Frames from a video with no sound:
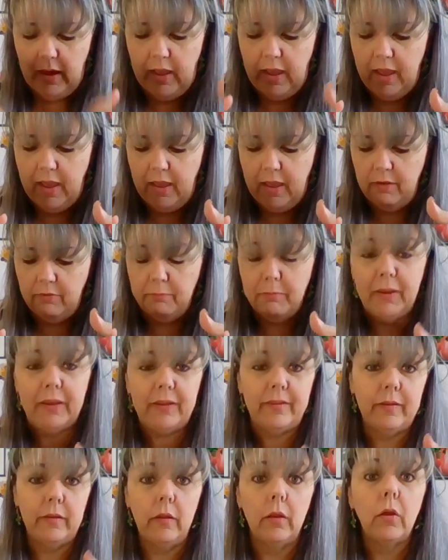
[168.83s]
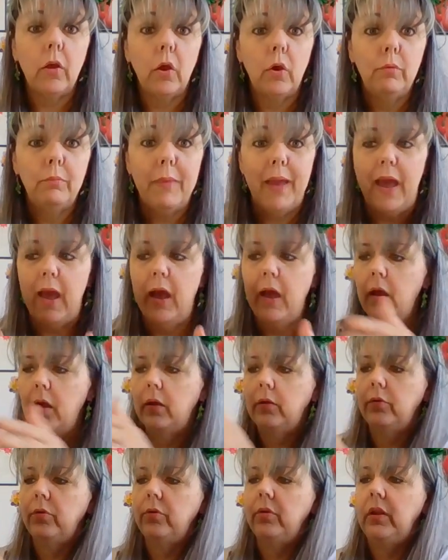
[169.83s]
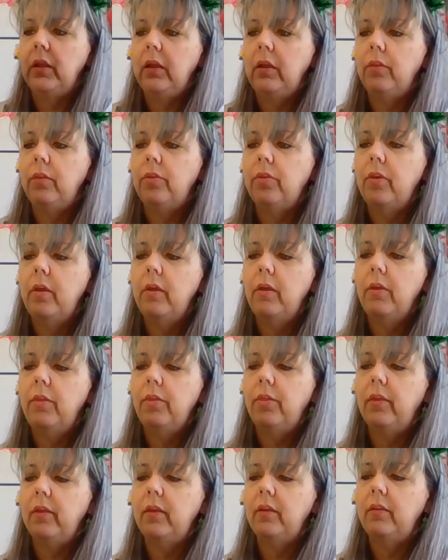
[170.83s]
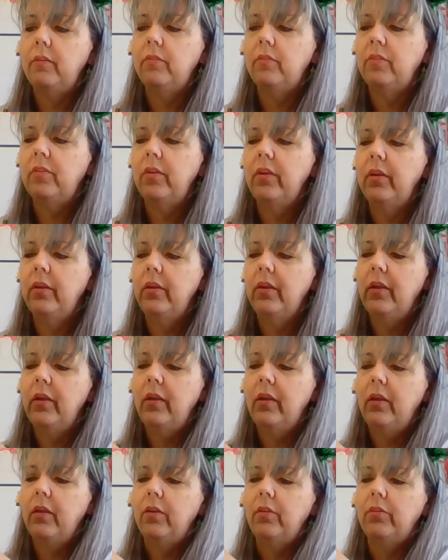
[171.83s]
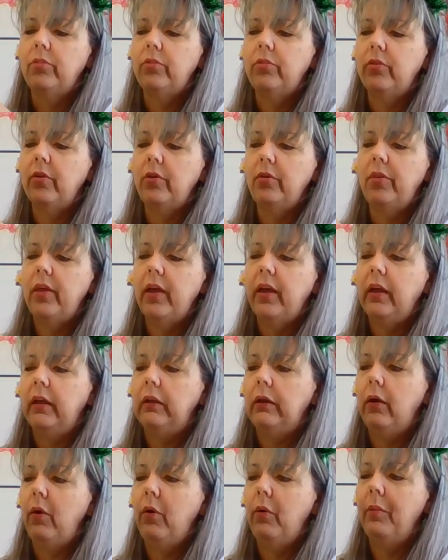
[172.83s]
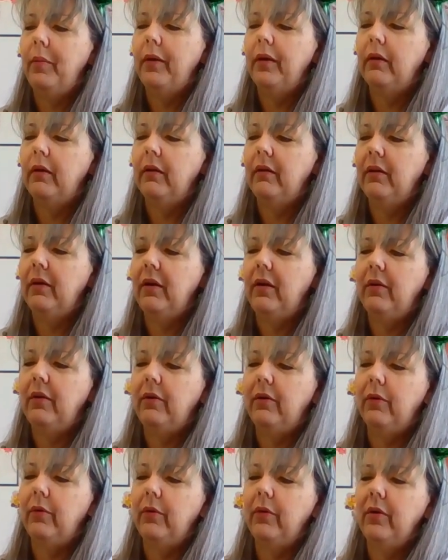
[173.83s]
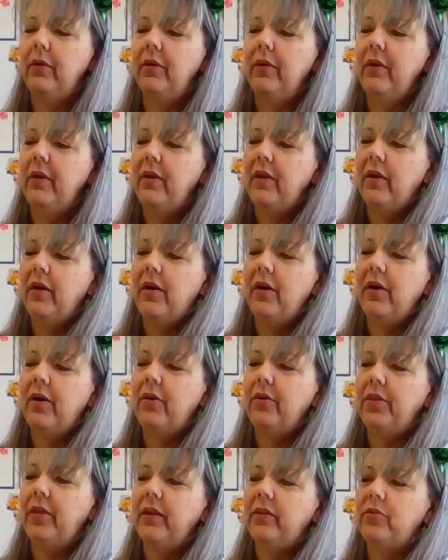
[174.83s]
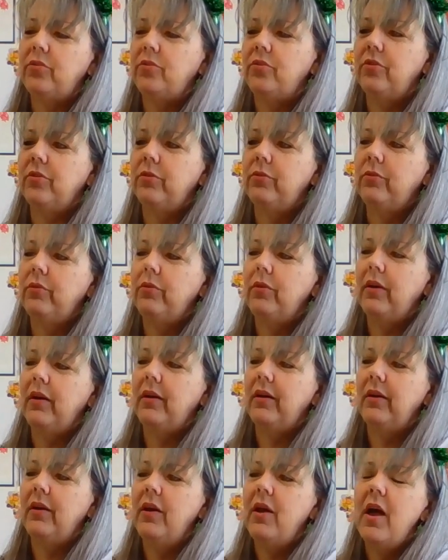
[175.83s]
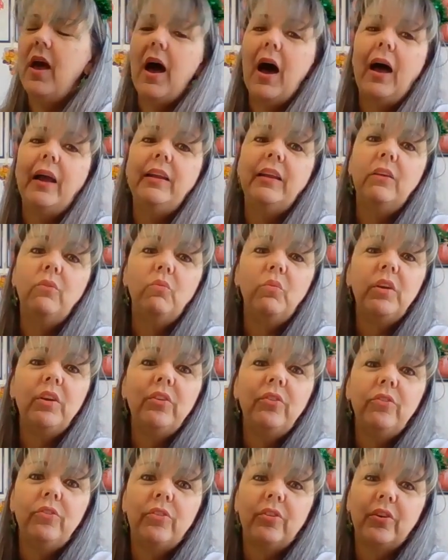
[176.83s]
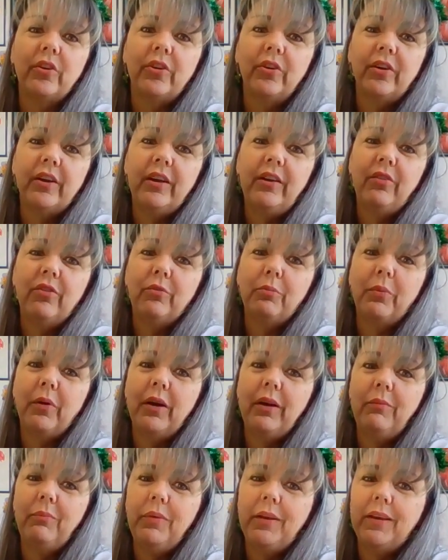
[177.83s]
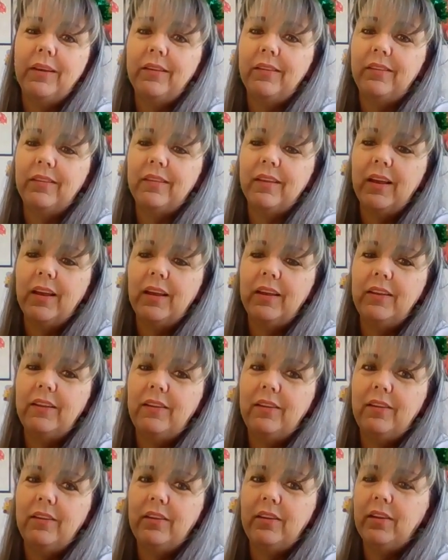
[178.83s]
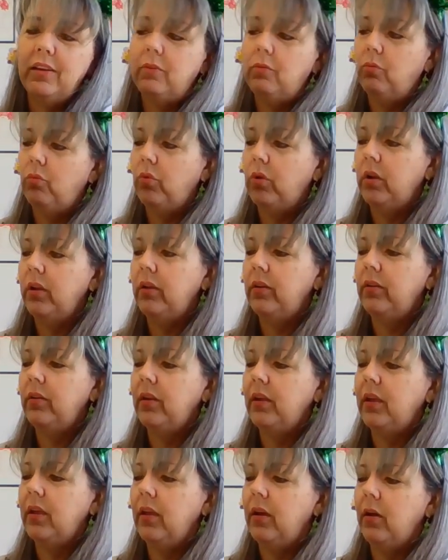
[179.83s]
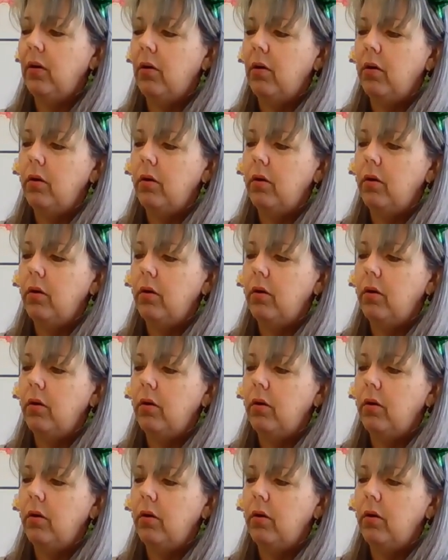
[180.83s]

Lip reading: I have my silicone mat underneath this, so that oh that's just, I didn't want to use the cooking spray because I didn't want it to get